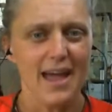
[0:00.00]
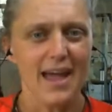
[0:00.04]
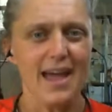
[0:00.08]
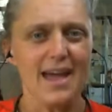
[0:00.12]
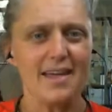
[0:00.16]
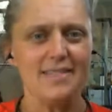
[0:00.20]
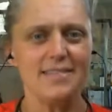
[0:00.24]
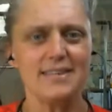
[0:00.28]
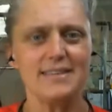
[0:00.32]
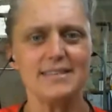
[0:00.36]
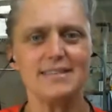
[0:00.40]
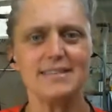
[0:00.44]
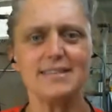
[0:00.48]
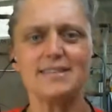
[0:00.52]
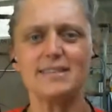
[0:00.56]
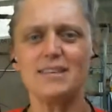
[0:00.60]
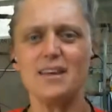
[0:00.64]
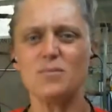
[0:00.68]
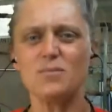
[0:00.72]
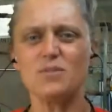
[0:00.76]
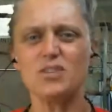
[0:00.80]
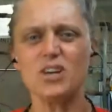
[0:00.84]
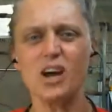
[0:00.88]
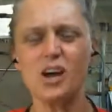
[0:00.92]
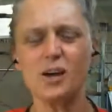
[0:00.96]
And this is
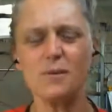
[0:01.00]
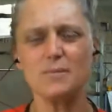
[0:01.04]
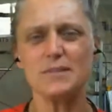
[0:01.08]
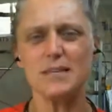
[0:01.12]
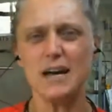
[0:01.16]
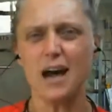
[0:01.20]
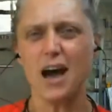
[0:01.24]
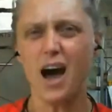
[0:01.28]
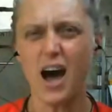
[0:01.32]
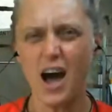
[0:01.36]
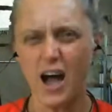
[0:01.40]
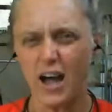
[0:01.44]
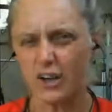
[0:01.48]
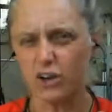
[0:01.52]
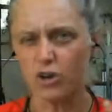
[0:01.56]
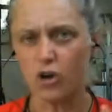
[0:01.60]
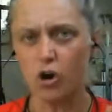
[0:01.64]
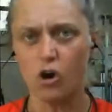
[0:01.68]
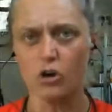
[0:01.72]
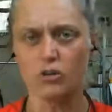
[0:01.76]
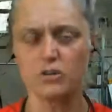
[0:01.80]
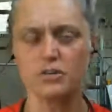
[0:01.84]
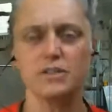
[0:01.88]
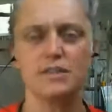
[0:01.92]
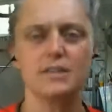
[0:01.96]
sometimes a hard
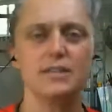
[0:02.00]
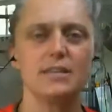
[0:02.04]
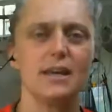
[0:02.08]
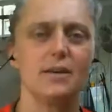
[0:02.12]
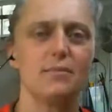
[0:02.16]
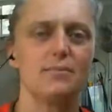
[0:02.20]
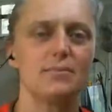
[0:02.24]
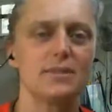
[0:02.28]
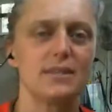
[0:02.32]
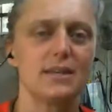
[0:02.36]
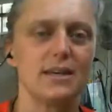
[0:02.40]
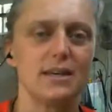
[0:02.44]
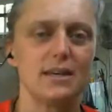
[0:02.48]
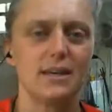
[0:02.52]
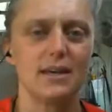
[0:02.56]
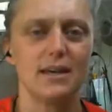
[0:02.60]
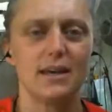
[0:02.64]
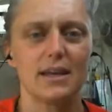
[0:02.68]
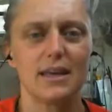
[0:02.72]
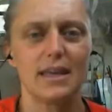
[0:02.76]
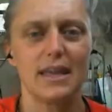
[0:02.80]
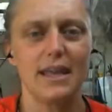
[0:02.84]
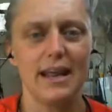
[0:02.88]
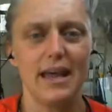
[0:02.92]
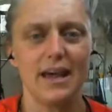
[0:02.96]
concept
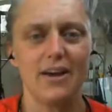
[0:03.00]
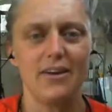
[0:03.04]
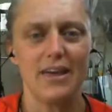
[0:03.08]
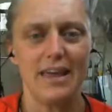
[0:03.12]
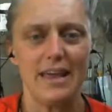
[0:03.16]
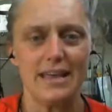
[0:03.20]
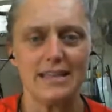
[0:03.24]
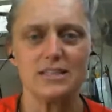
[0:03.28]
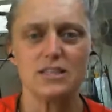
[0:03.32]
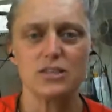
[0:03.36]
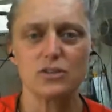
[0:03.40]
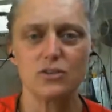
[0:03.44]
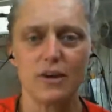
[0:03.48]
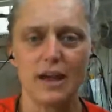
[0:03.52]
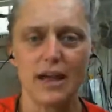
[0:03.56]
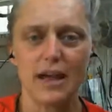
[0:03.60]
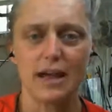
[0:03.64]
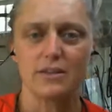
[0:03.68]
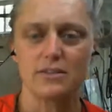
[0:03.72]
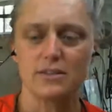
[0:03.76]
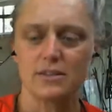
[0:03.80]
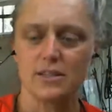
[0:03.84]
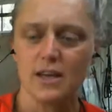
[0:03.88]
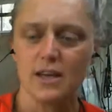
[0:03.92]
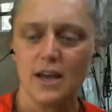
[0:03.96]
to get our heads
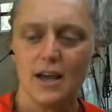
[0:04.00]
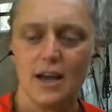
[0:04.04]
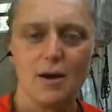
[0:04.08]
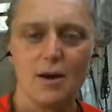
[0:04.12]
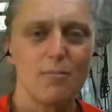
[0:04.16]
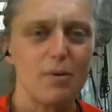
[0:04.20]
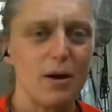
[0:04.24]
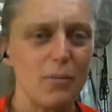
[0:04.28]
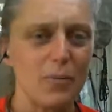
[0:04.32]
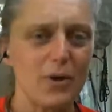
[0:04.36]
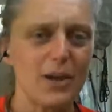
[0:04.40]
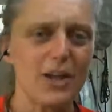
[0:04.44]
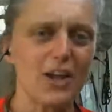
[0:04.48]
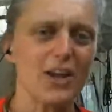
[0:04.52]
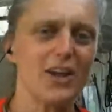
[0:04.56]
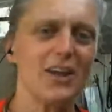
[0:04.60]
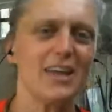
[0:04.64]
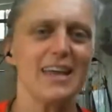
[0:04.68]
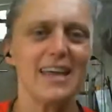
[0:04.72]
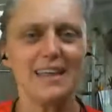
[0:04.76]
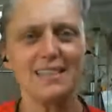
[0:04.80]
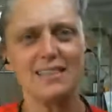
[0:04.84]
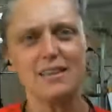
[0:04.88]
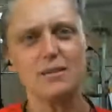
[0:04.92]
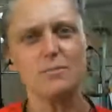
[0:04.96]
around, but we're going
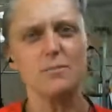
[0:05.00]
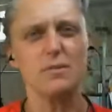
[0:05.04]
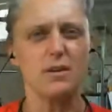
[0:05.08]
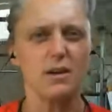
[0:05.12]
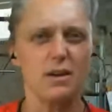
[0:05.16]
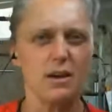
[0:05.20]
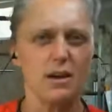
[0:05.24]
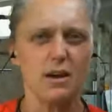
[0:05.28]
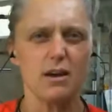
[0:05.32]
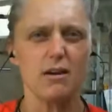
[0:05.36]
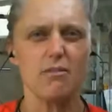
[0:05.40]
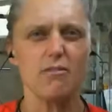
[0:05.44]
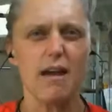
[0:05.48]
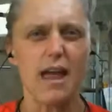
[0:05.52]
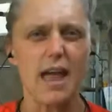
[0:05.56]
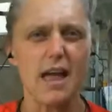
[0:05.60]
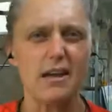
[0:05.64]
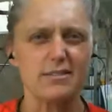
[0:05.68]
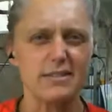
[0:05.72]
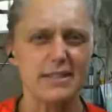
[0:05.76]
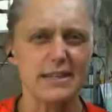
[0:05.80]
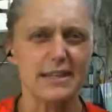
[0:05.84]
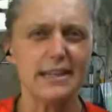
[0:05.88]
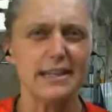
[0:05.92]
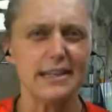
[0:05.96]
to get them
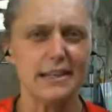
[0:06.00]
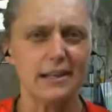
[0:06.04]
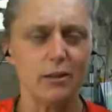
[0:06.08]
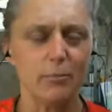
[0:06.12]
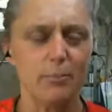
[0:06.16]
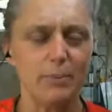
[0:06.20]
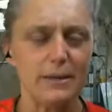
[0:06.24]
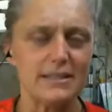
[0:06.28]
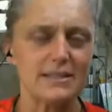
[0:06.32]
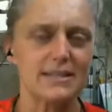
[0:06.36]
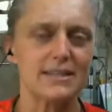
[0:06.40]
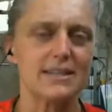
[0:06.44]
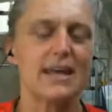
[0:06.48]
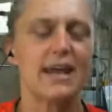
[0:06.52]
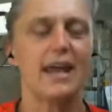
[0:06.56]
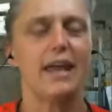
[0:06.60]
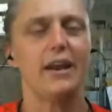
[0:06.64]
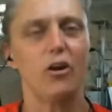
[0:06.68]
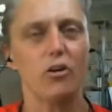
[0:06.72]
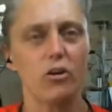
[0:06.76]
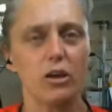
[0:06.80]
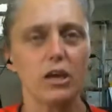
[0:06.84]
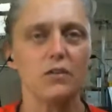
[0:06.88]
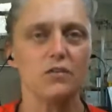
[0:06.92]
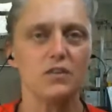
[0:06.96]
around it a little bit today,
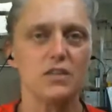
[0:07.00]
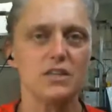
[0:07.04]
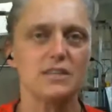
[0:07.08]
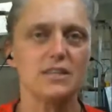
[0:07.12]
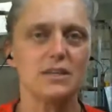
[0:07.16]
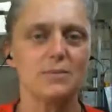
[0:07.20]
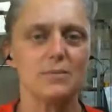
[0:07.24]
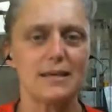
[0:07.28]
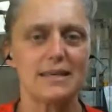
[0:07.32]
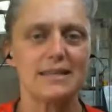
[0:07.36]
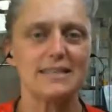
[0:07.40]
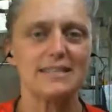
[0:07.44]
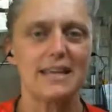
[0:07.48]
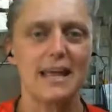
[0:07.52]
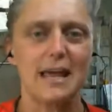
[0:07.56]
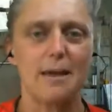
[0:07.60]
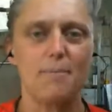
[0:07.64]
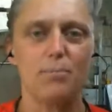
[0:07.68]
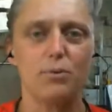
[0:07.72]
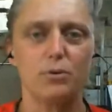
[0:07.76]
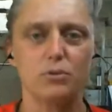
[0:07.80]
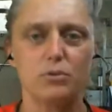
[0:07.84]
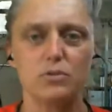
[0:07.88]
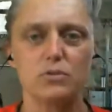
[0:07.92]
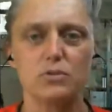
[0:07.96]
and I'll give you some
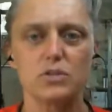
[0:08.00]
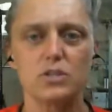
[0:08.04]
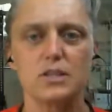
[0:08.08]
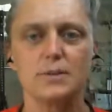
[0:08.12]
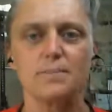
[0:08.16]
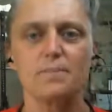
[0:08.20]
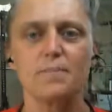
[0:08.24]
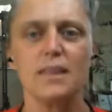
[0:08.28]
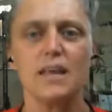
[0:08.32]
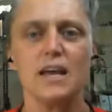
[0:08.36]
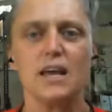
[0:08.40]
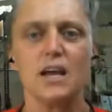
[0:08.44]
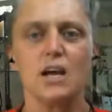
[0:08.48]
examples.